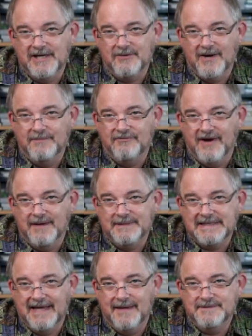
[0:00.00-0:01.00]
at Crab
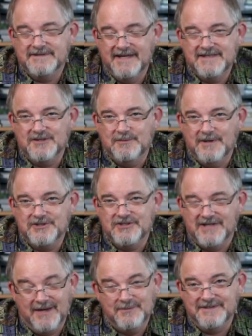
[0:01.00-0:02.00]
Fragment Labs. Thanks so much,
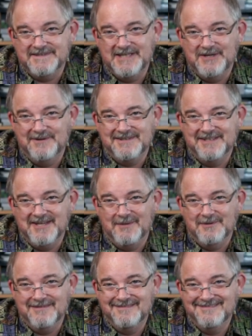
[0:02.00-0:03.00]
and I will see you at the
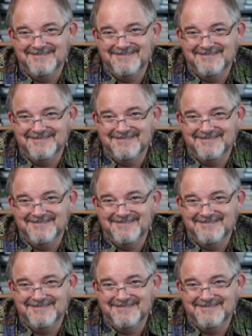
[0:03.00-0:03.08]
table.